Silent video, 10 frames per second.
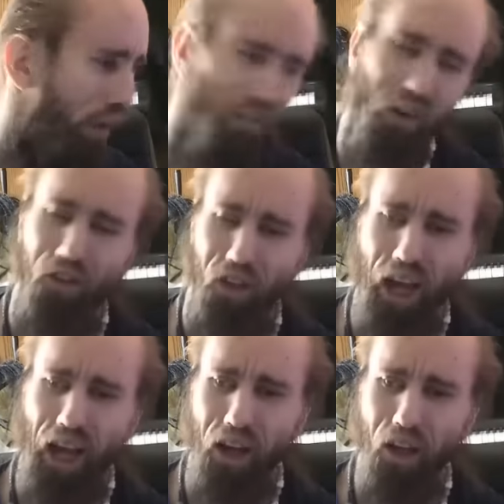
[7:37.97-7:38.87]
is just
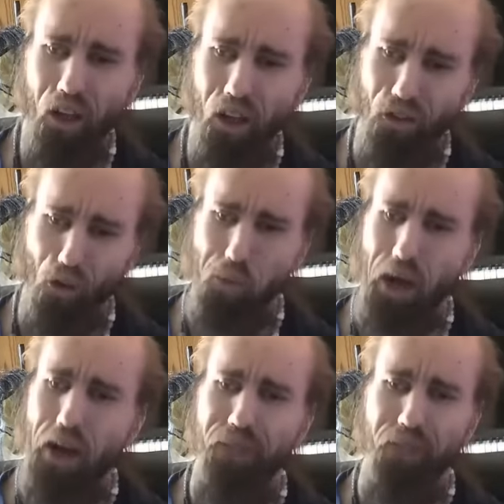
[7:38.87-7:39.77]
that. He's a
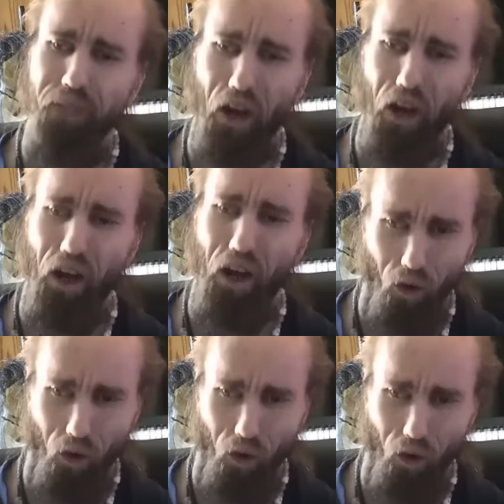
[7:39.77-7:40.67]
pedophile
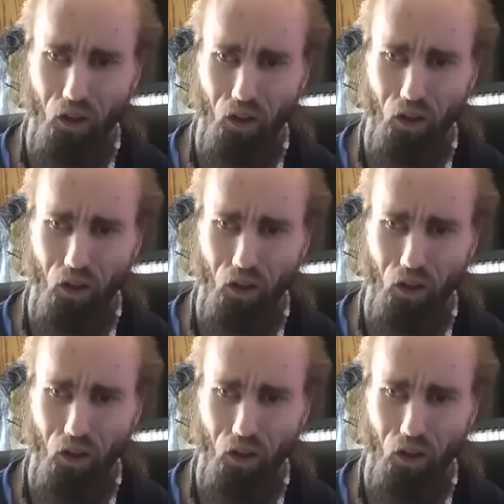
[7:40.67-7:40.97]
supporter.